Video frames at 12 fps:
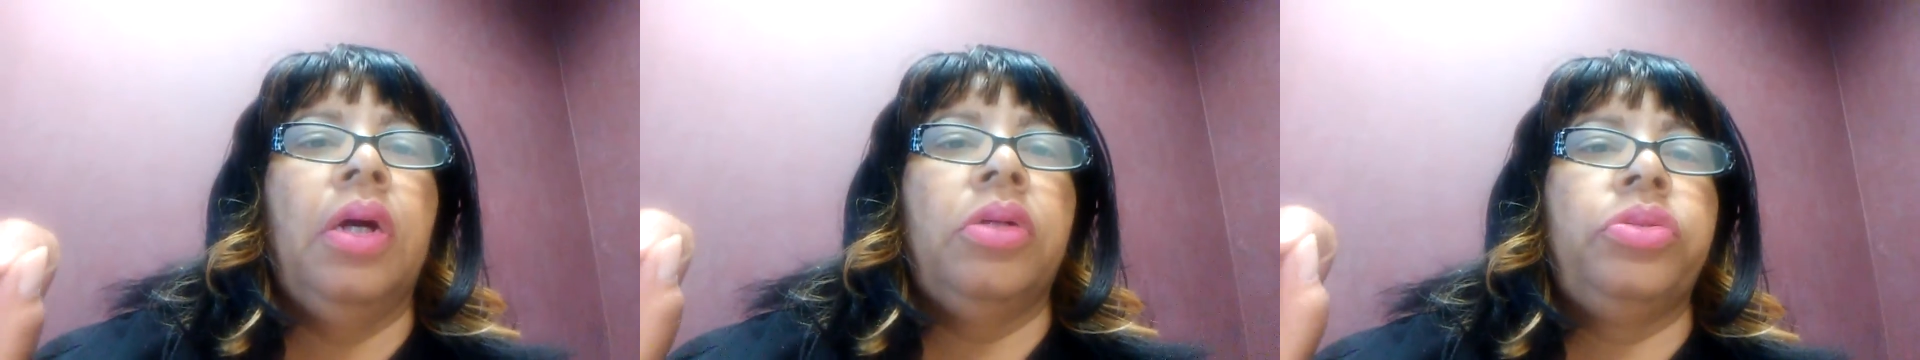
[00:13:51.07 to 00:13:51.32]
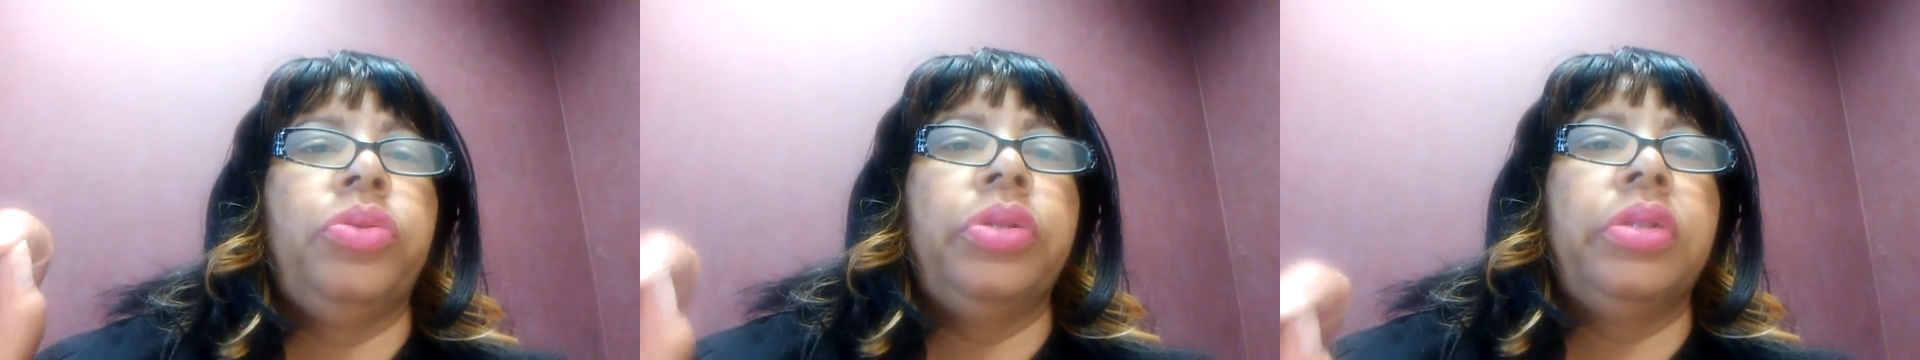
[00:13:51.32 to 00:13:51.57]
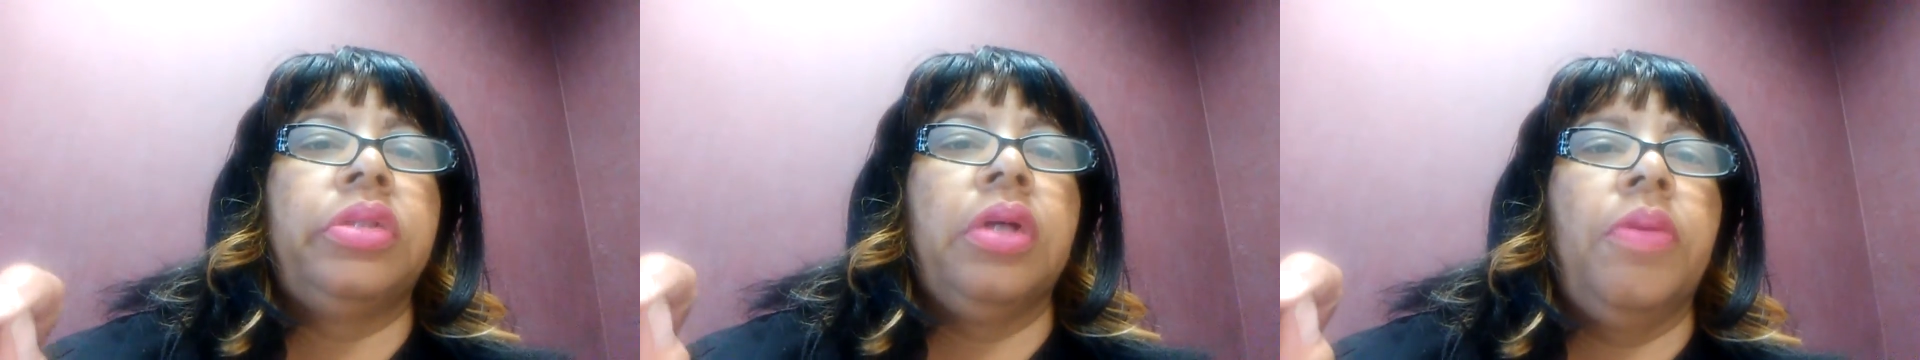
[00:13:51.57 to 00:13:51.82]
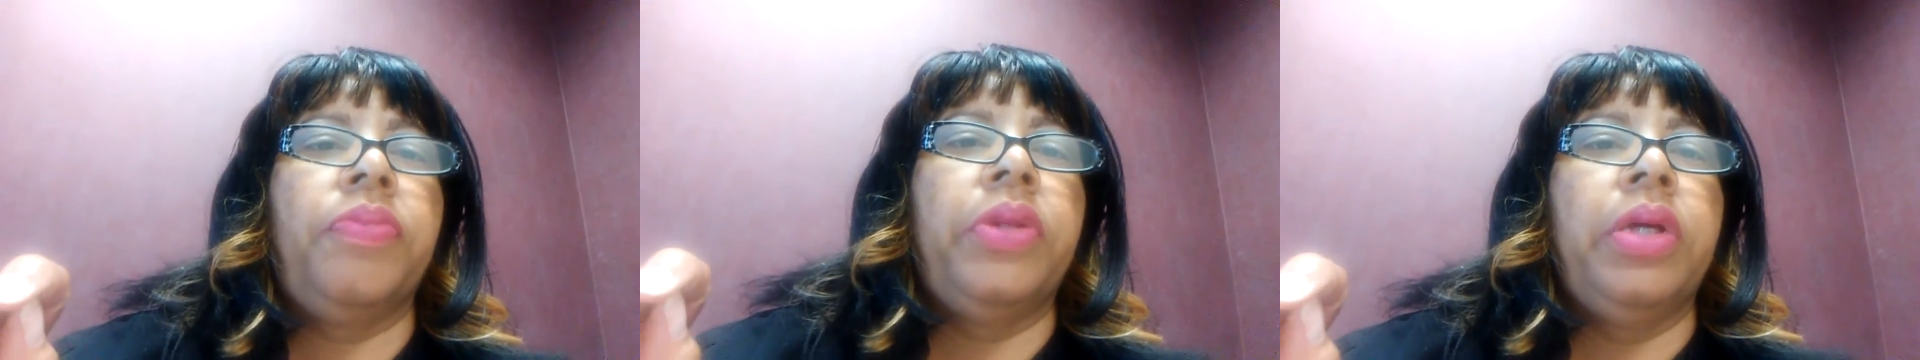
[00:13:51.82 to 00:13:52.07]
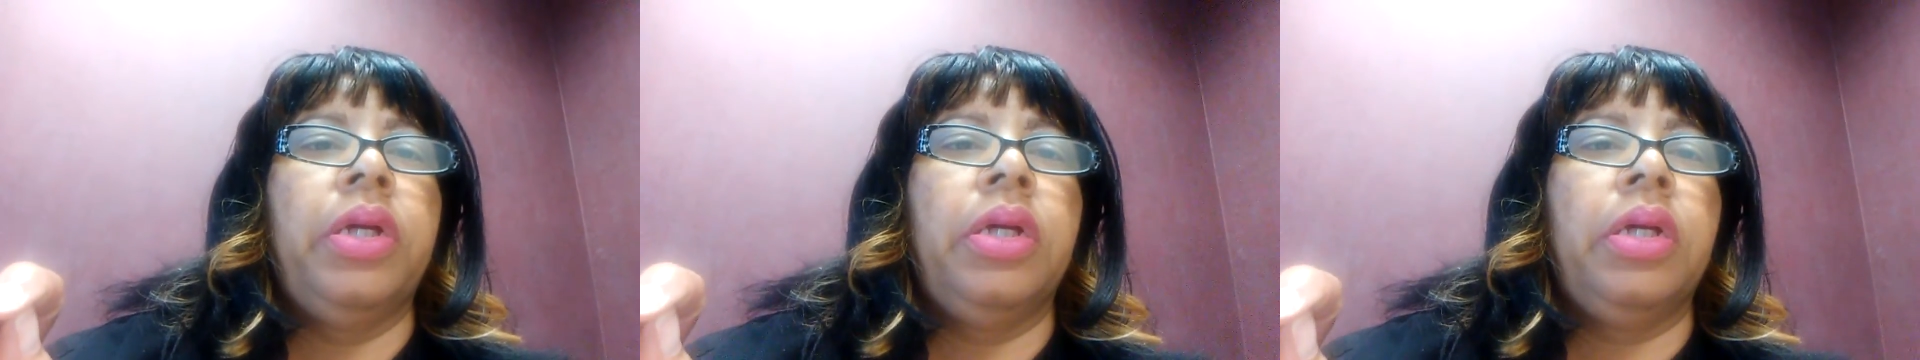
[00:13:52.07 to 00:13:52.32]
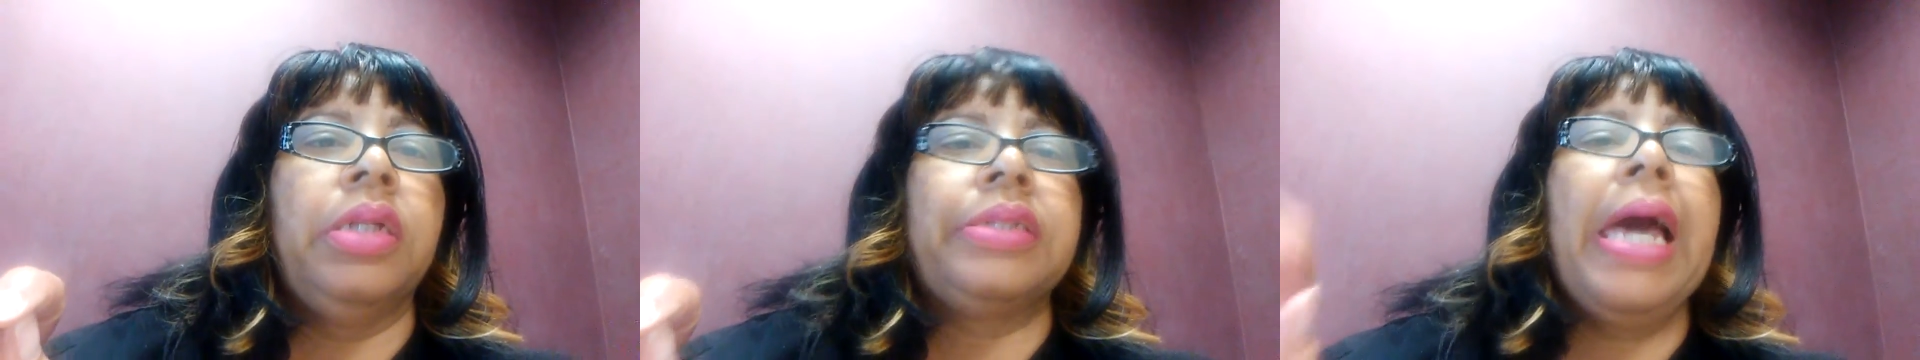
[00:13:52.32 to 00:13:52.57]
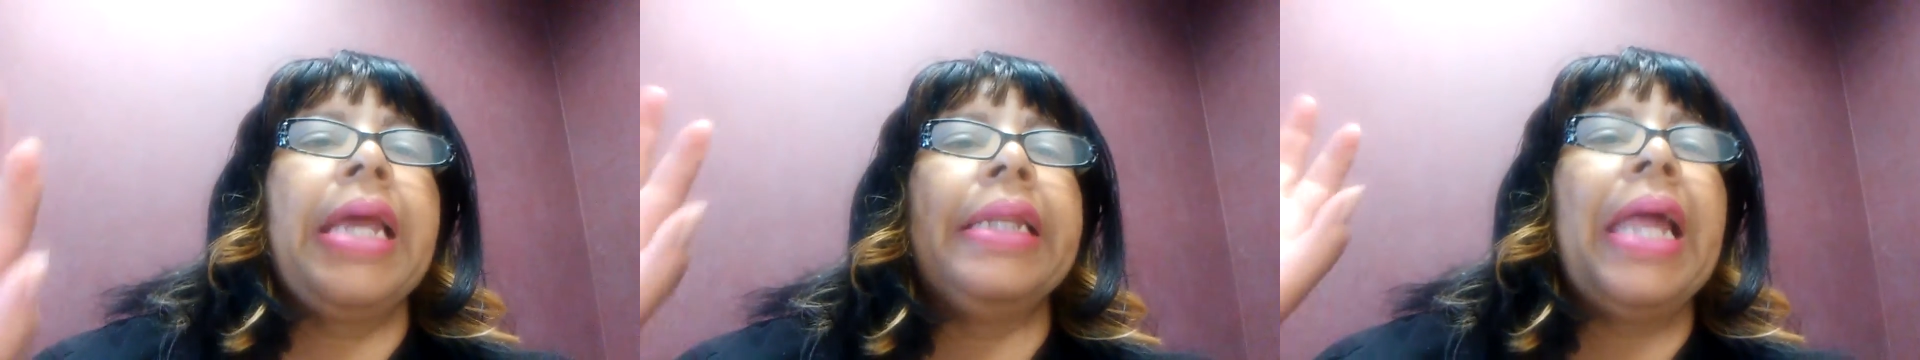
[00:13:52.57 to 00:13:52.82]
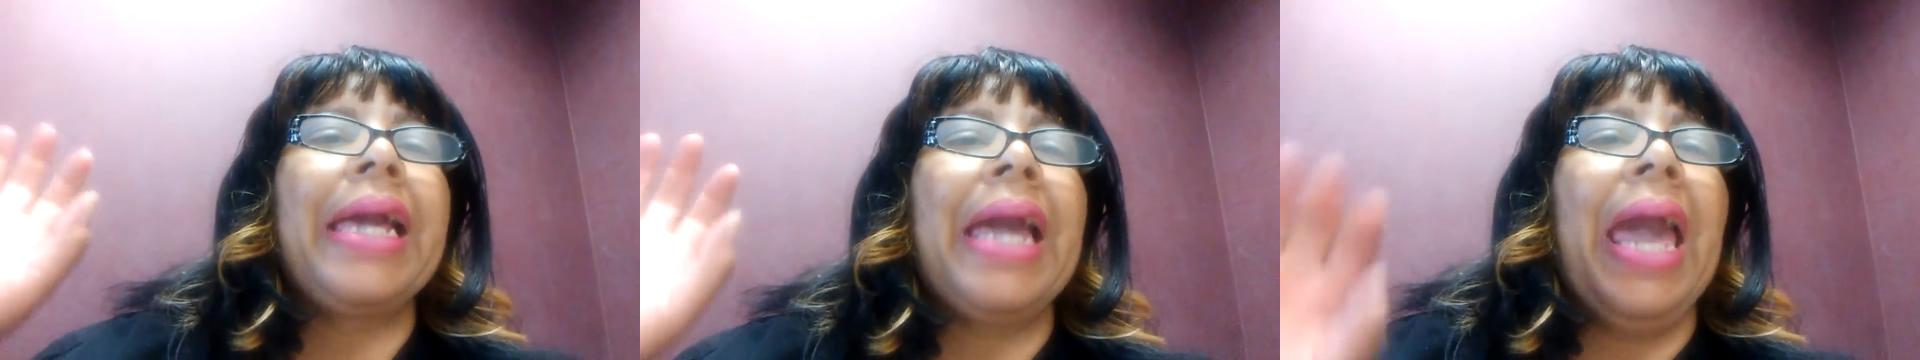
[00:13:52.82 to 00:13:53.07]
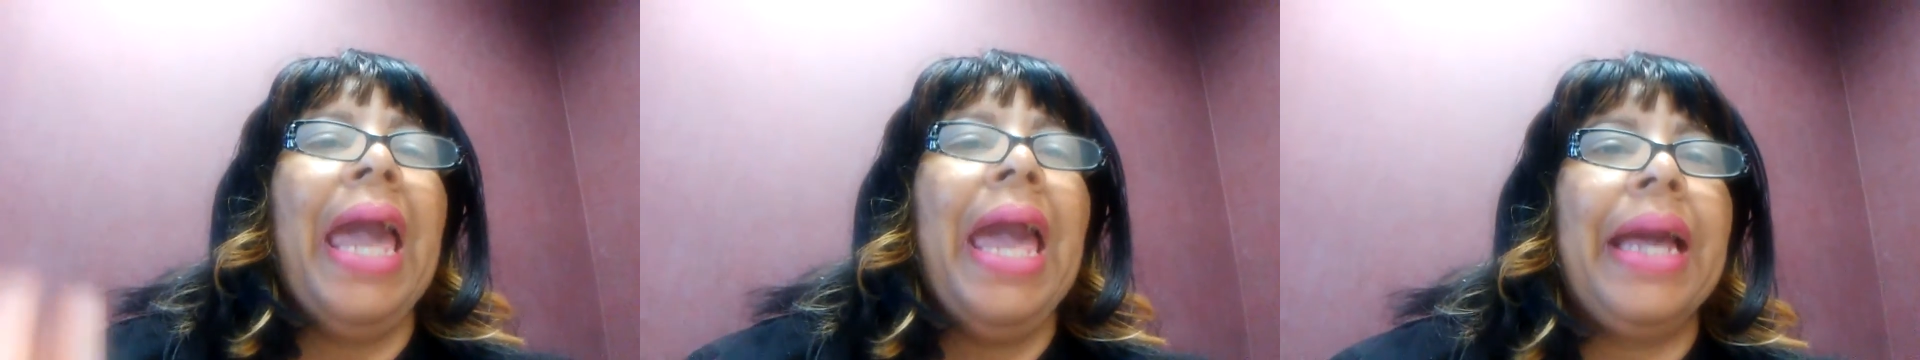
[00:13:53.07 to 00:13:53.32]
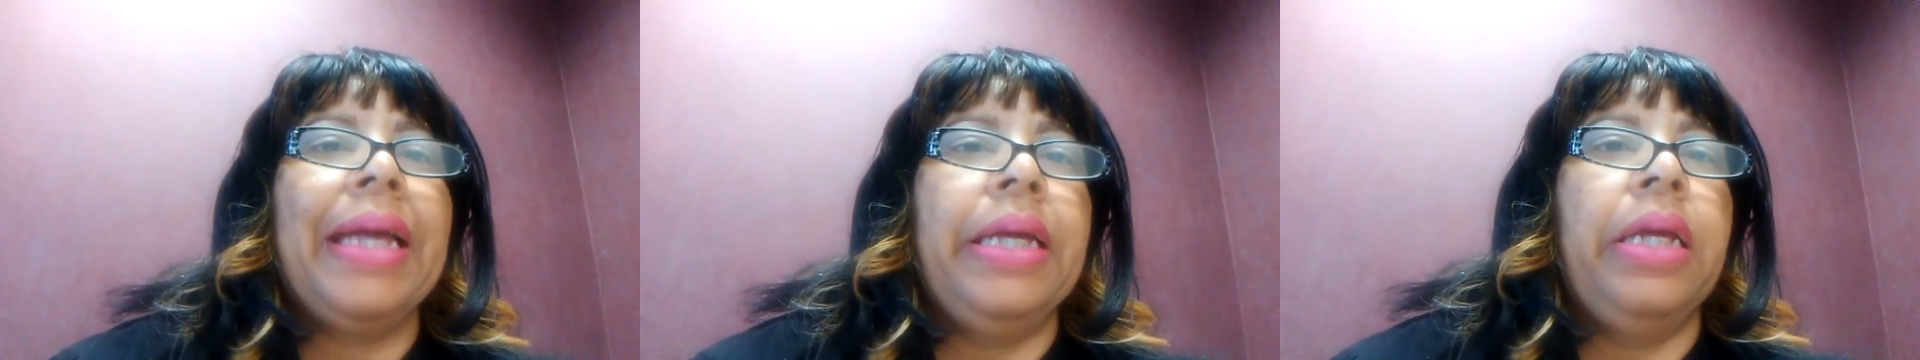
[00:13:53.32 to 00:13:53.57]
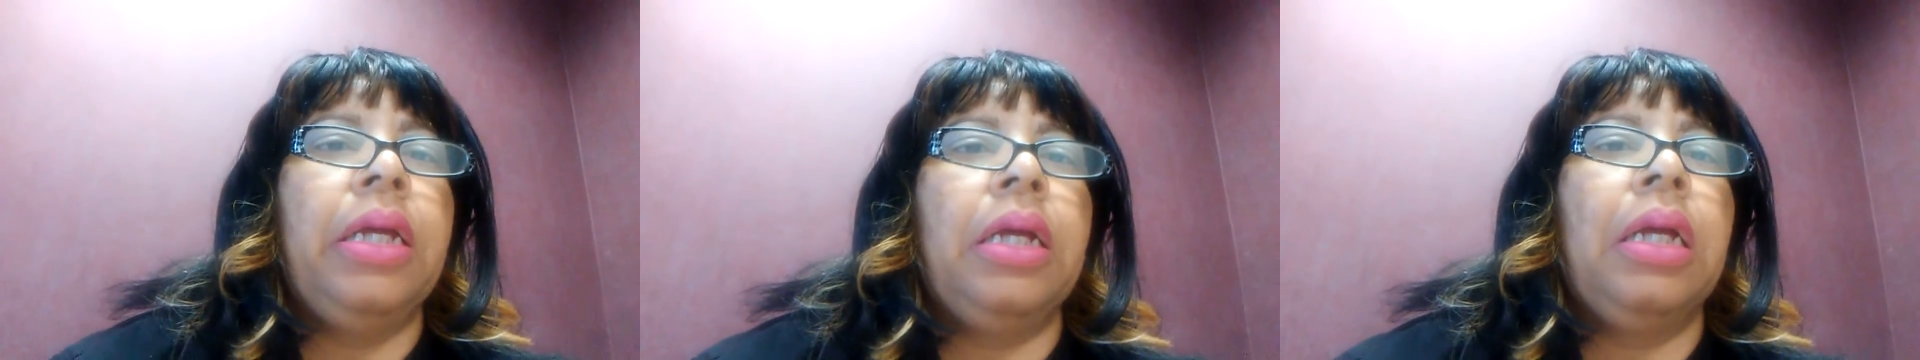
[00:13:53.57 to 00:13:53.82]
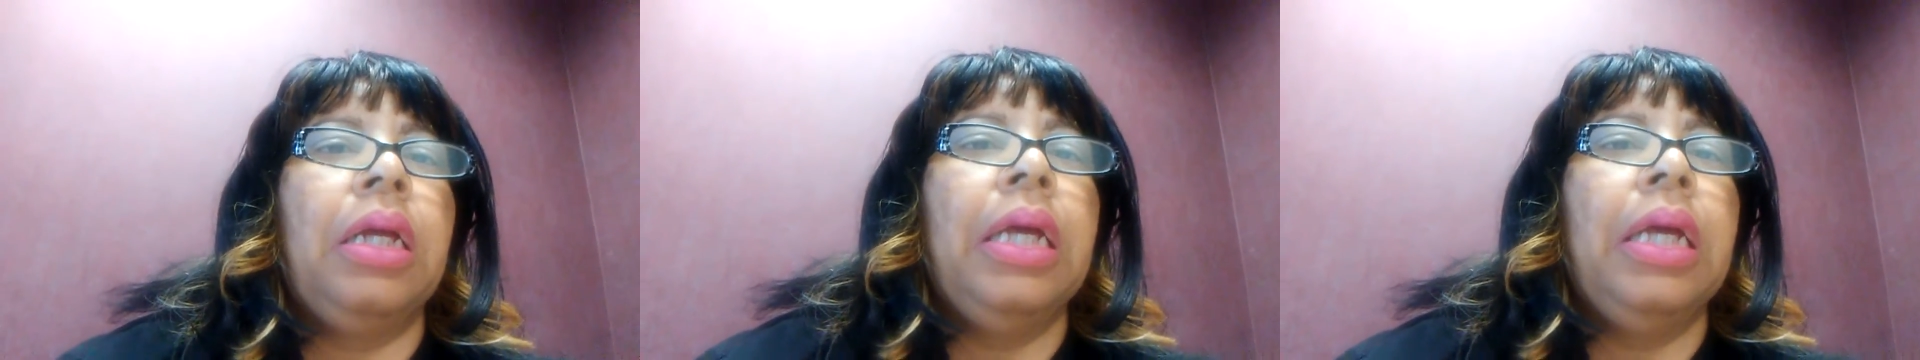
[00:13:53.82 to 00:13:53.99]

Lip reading: or doing something, it's kind of like hacking